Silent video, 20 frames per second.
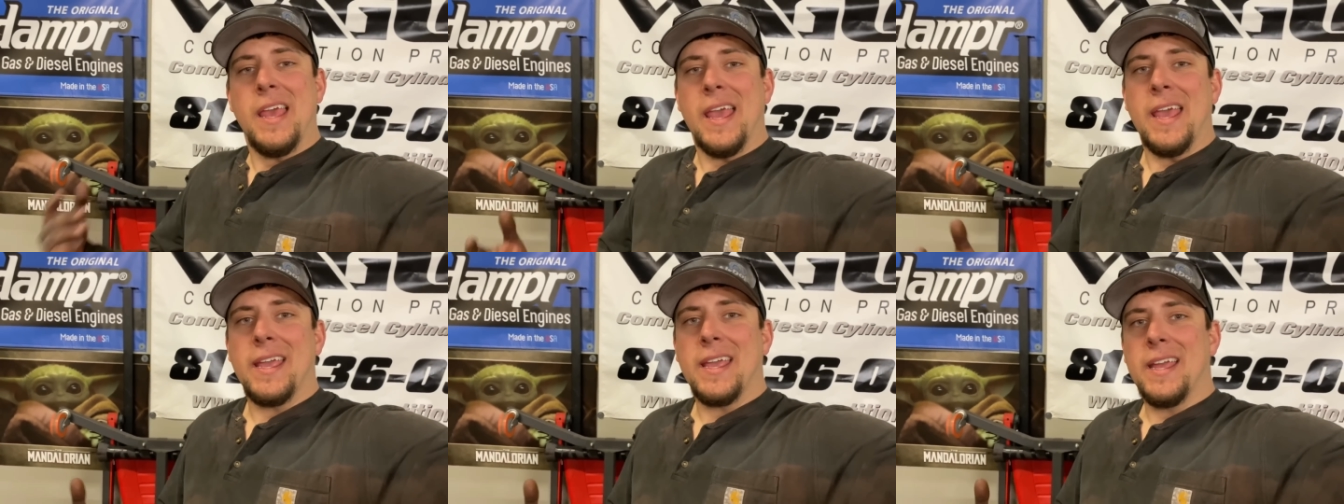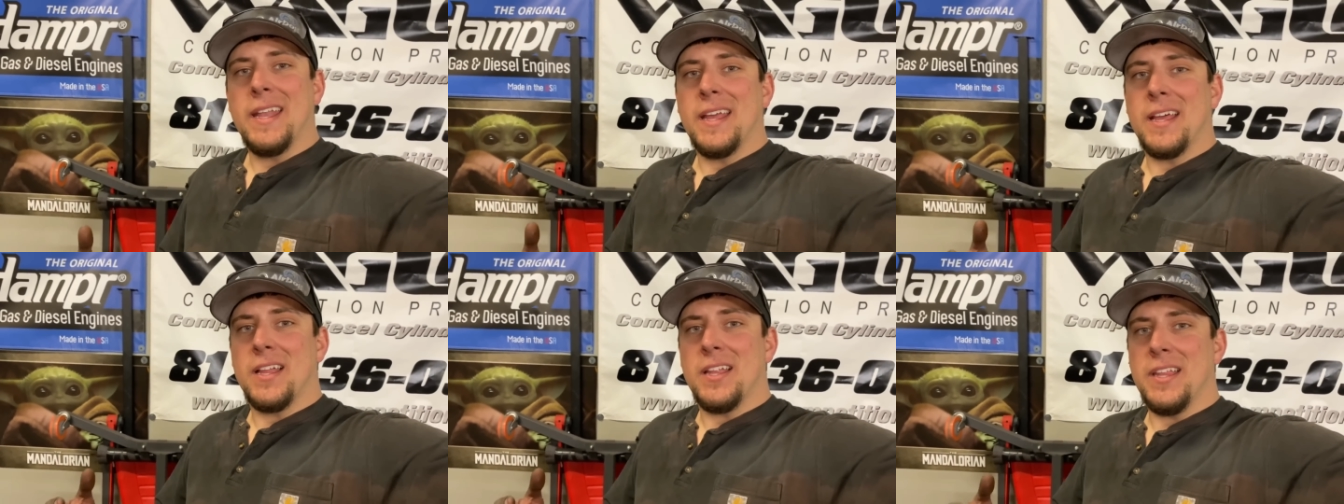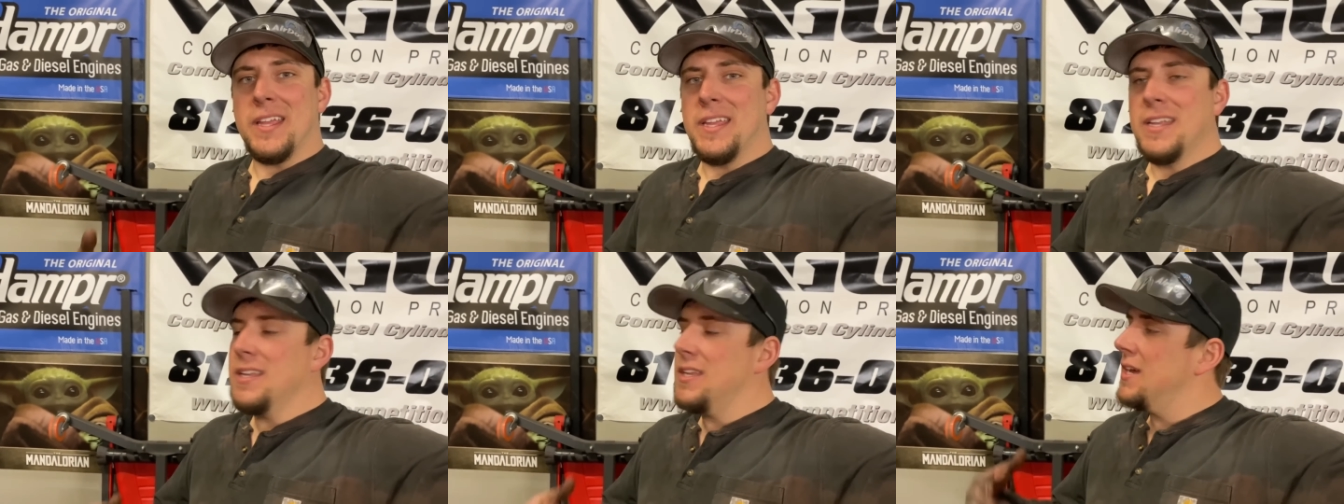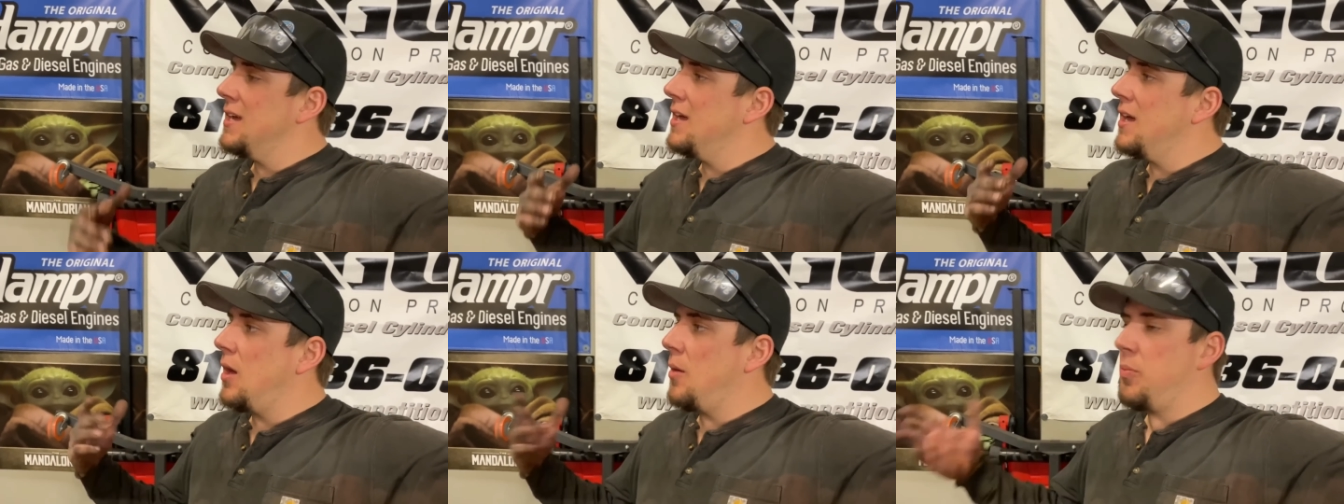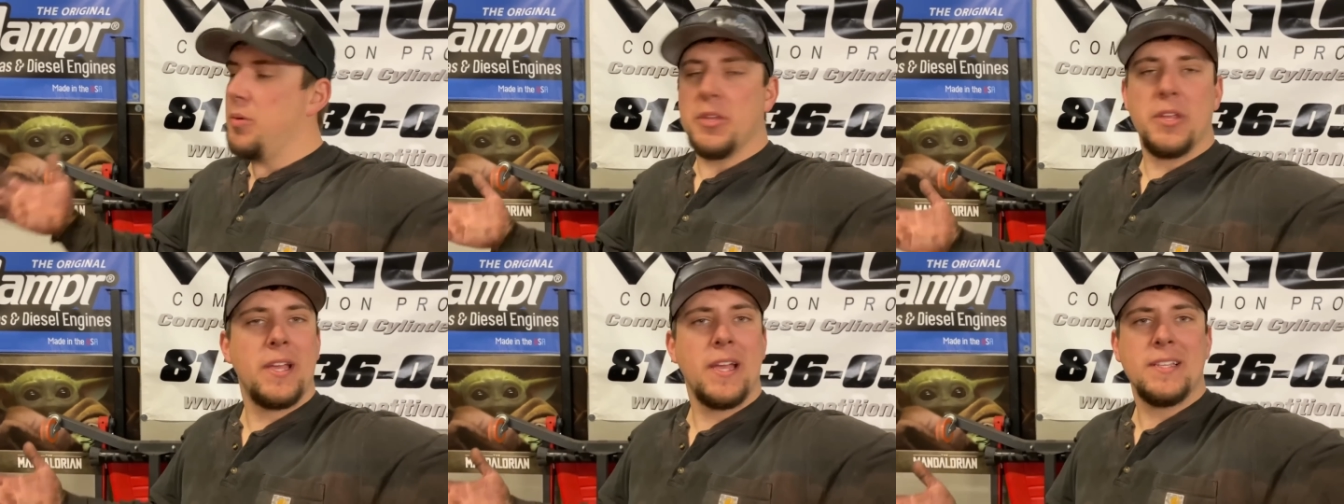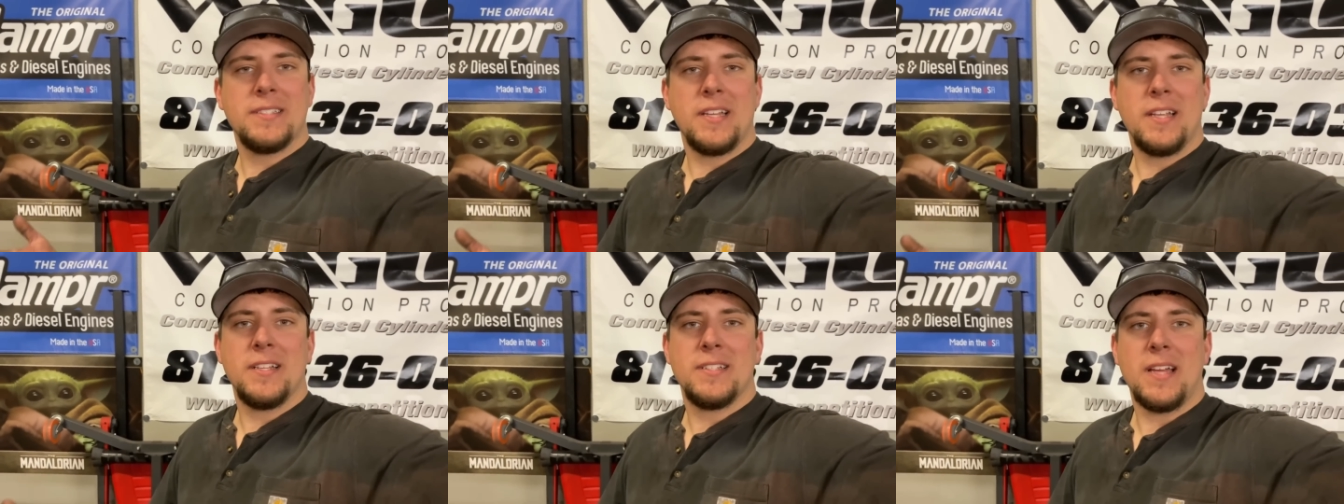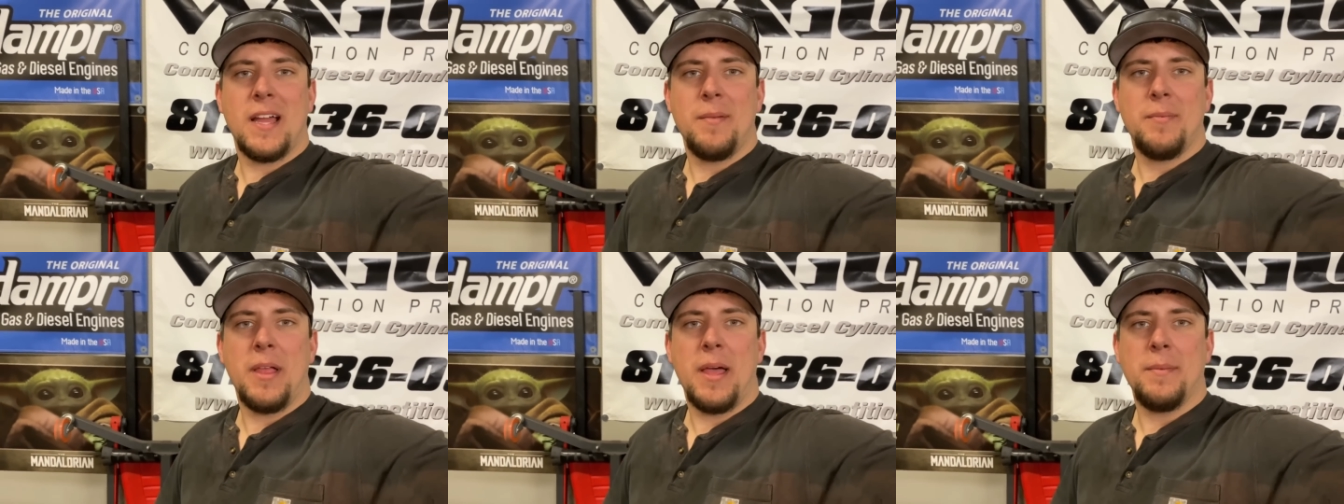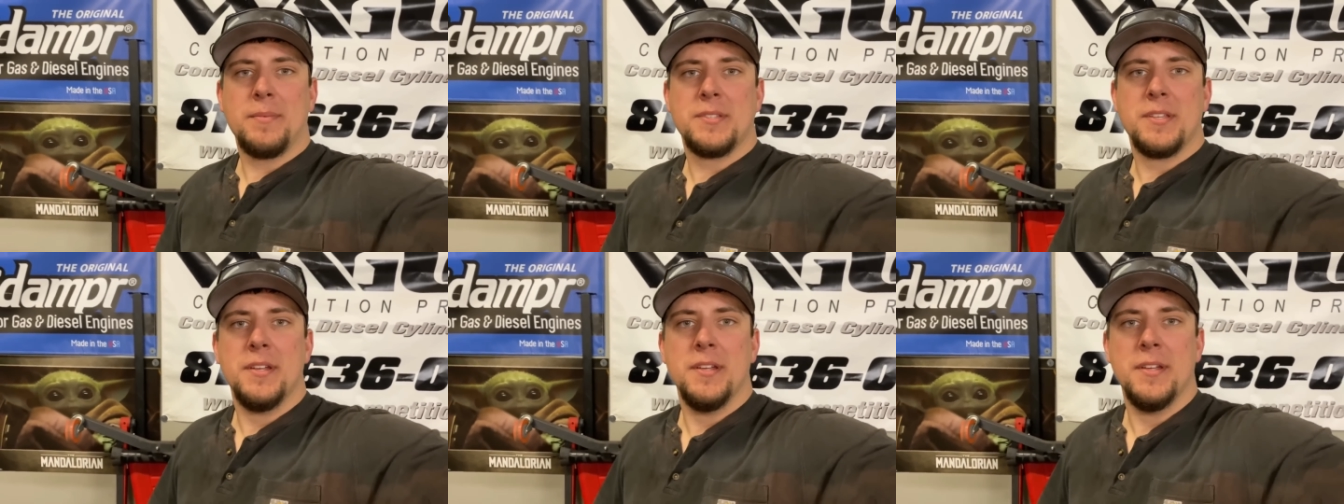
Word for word: and get it cleaned. I'll put you guys on a time lapse.